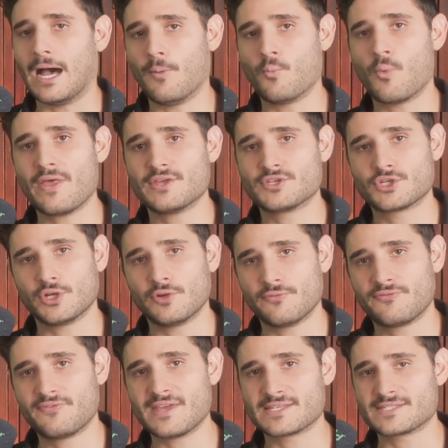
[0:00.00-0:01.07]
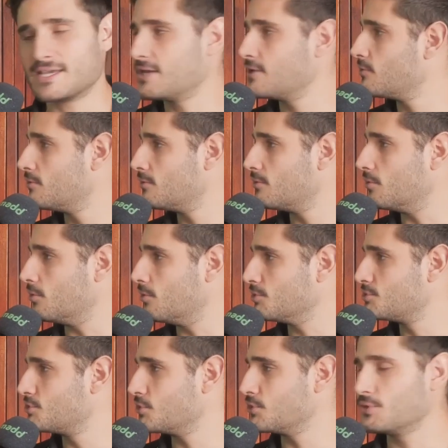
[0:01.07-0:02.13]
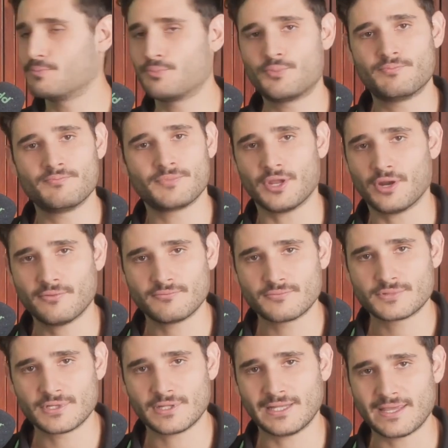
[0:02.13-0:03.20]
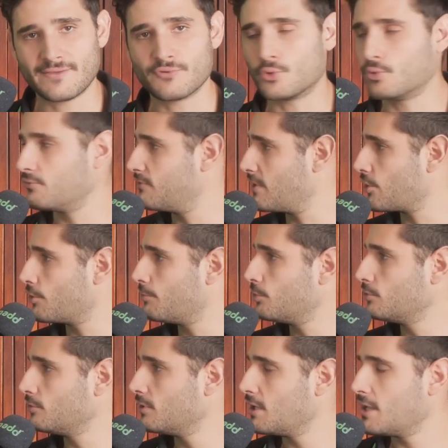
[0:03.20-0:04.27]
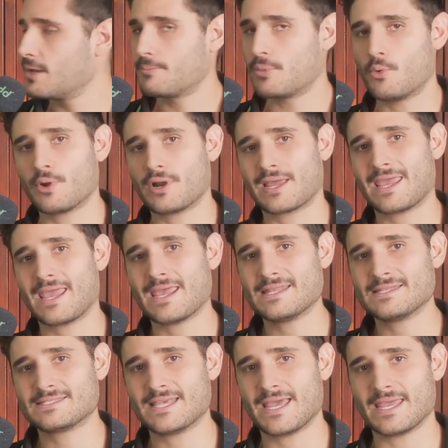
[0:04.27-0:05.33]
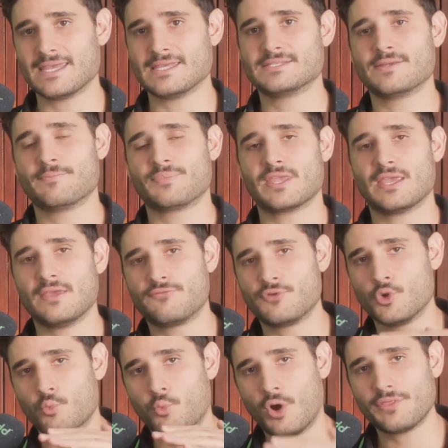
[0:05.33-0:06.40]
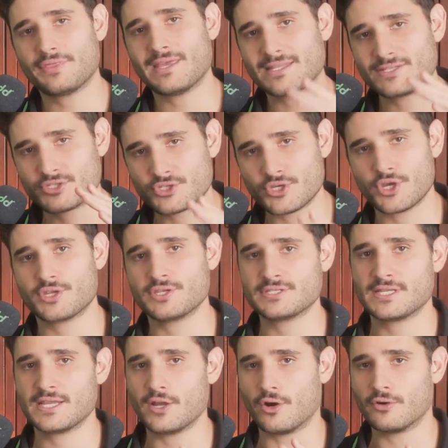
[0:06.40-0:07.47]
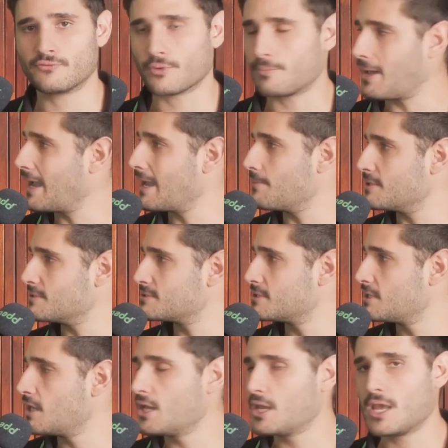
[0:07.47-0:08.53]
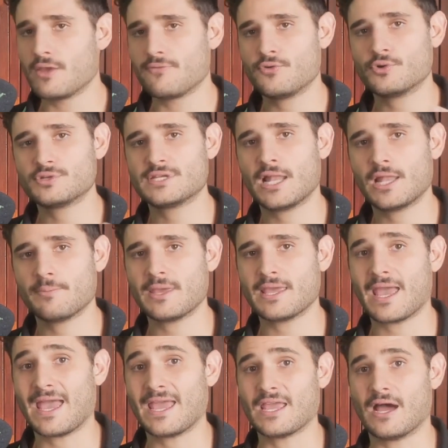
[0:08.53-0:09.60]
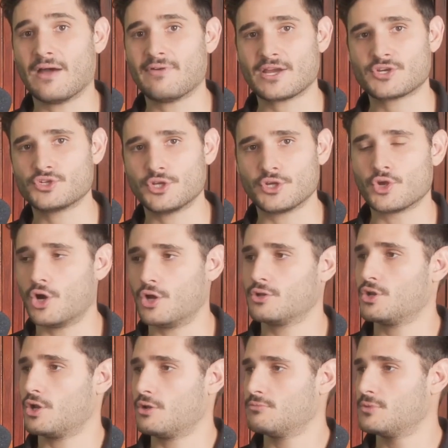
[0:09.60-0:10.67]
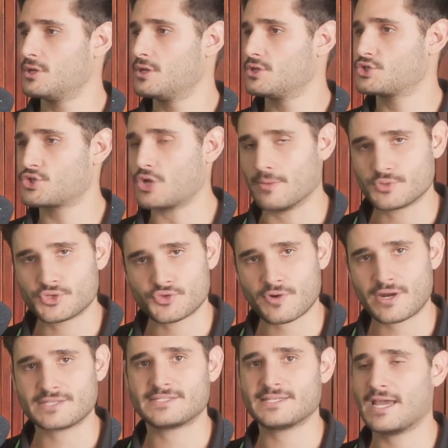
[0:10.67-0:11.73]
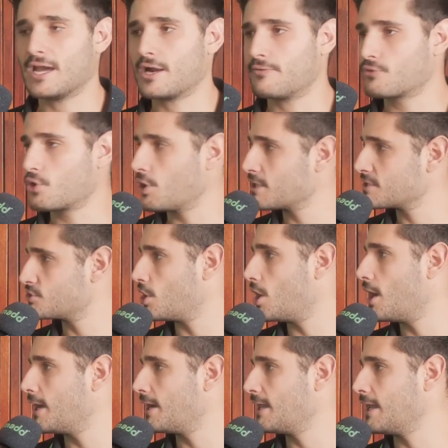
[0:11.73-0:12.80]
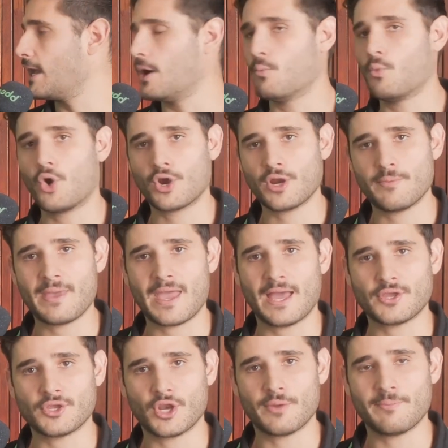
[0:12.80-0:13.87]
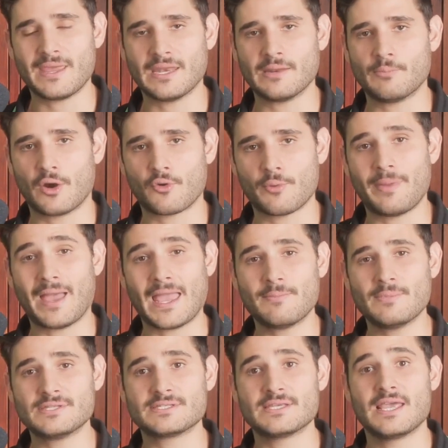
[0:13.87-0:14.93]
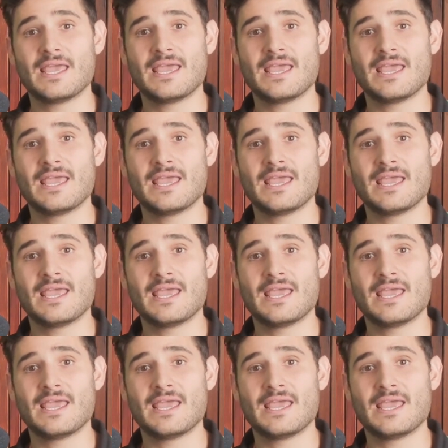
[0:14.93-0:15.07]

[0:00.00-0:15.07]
whether to fix in or to leave it all variable. But what I can say is if you want that certainty of repayments, if you're telling me, hey, I've actually got, I'm stressed out, I've got anxiety, I'm worried about, meeting my repayments,